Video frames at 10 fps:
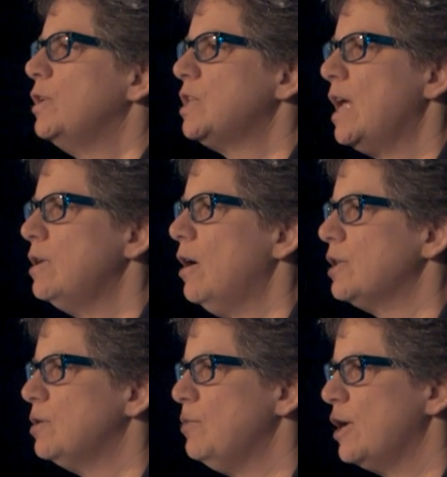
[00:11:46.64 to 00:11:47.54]
We tend
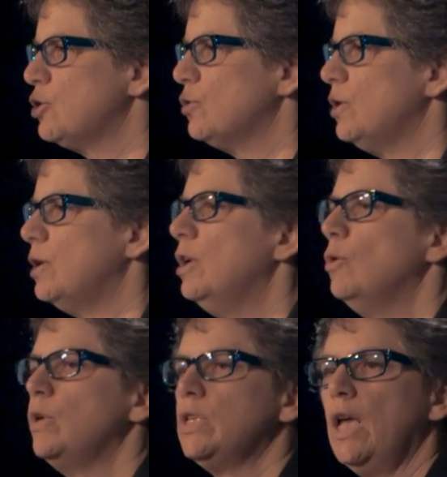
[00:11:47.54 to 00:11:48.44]
not to measure it. We